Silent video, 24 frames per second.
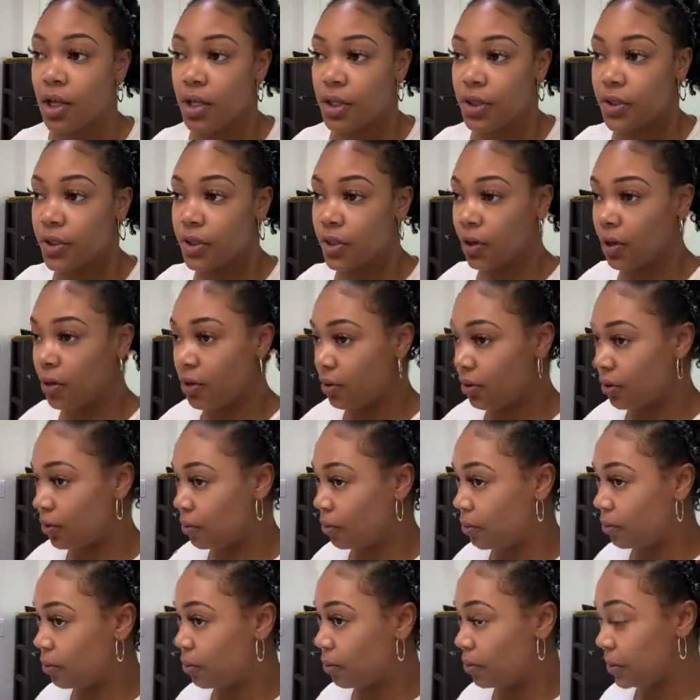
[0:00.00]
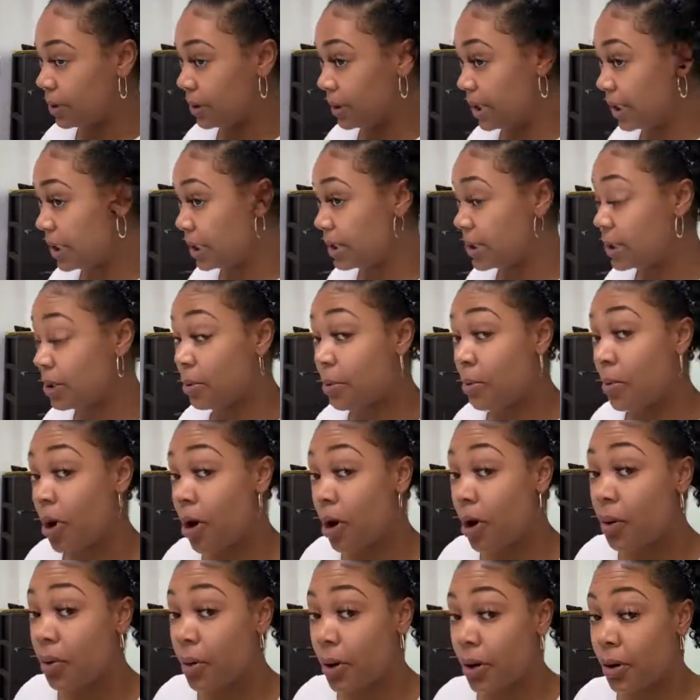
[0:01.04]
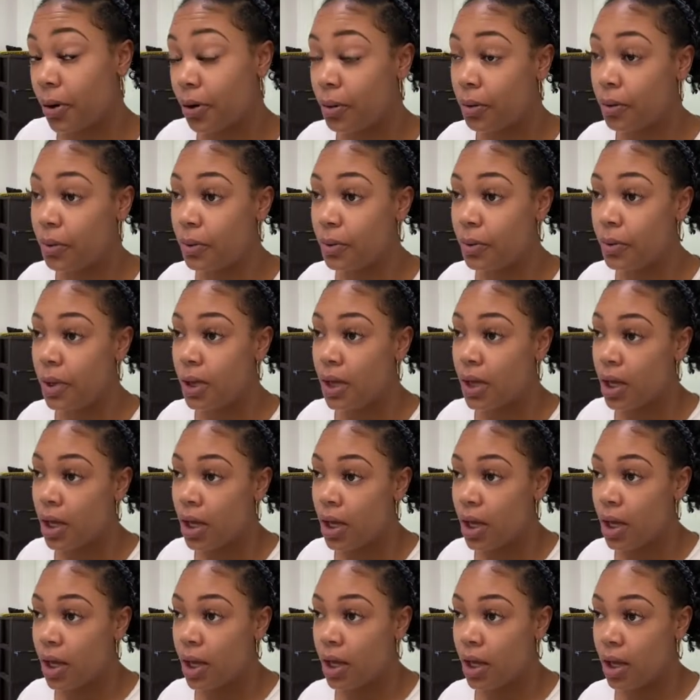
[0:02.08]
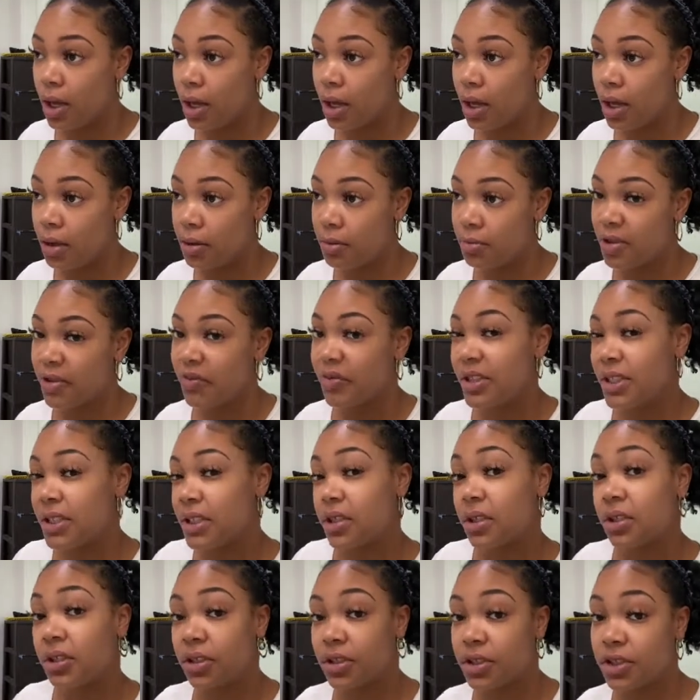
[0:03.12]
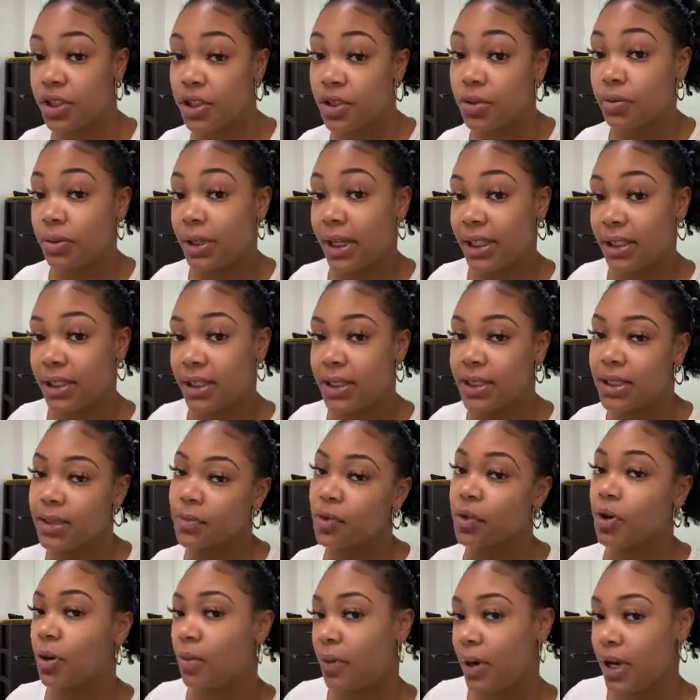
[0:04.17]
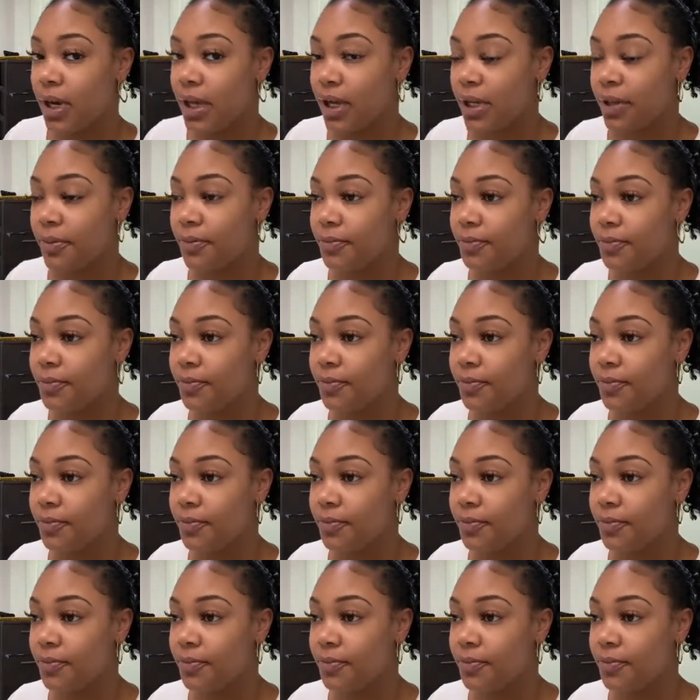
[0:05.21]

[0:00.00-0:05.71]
So then tomorrow, if it still looks cute like this, I'm gonna rock it.